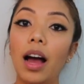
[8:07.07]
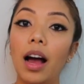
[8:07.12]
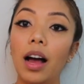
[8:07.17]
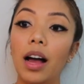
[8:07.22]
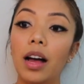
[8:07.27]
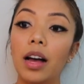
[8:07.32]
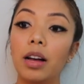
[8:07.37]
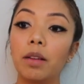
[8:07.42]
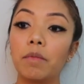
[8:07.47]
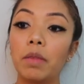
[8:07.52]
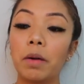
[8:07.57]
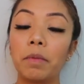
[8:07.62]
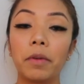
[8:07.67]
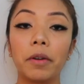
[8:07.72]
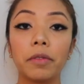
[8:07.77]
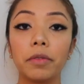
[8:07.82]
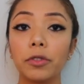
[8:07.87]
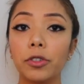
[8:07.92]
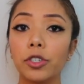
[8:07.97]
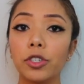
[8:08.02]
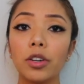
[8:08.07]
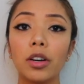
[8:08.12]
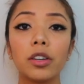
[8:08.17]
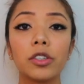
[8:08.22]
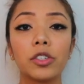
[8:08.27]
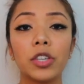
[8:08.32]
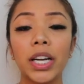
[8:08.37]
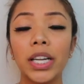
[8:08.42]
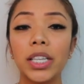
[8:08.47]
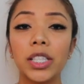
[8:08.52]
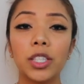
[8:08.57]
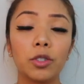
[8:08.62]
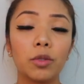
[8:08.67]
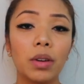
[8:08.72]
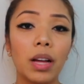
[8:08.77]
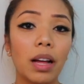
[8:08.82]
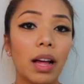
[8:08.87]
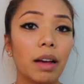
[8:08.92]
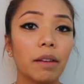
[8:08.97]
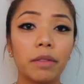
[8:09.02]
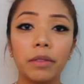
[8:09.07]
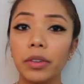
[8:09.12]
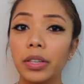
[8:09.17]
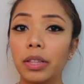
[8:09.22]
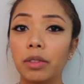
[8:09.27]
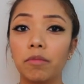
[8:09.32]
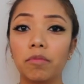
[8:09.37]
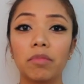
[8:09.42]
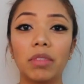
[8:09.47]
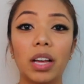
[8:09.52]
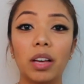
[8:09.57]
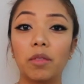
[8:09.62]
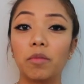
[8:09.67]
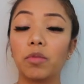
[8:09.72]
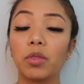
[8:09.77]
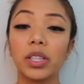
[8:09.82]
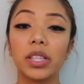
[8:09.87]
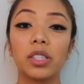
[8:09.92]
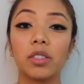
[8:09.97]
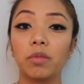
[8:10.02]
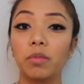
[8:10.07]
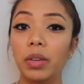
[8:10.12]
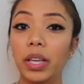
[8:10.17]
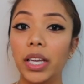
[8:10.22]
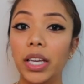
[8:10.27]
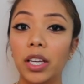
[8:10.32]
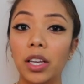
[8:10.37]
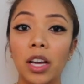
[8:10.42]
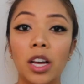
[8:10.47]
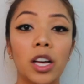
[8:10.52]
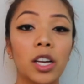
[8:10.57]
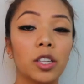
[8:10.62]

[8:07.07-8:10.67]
But for sure I'll try to do it every like once a week,